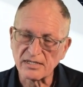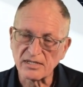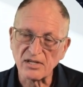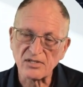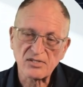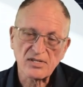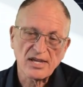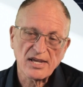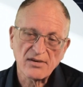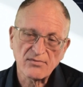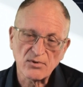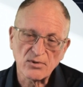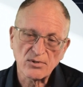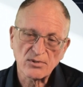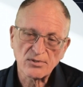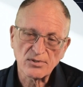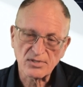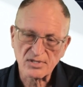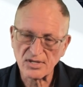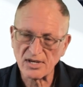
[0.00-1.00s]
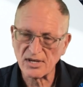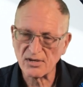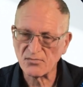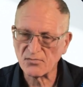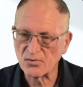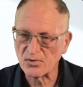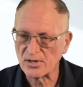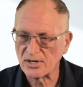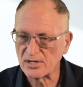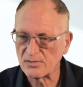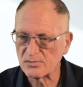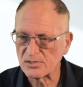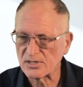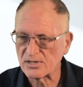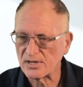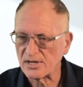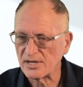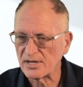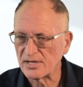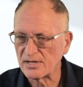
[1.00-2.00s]
doesn't have all the time frames,
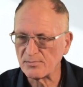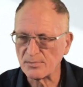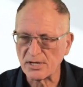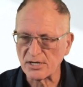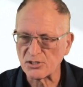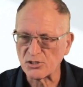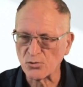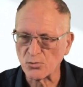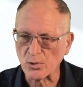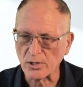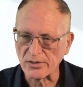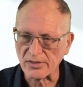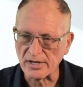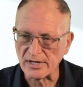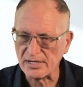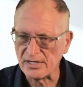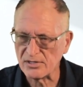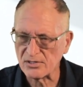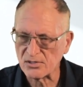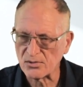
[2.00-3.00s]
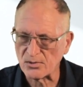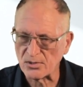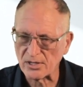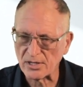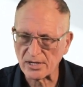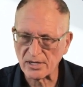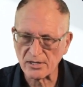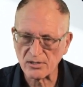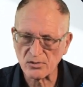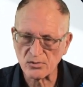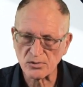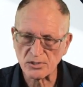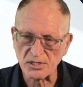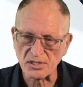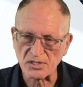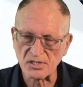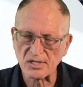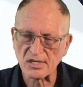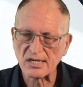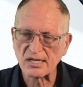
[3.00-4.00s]
and I'm not sure what that is. So all I got to do is
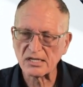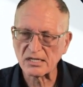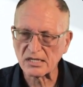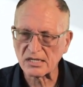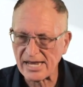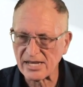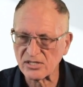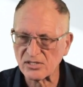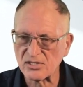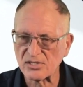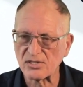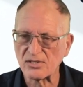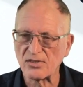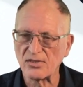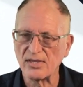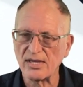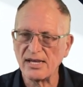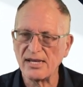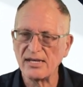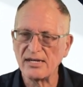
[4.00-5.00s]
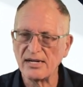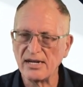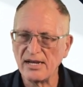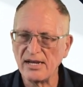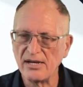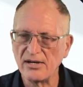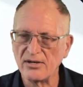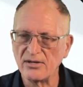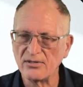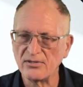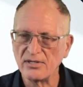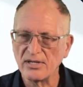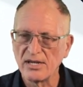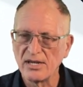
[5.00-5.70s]
just X that out,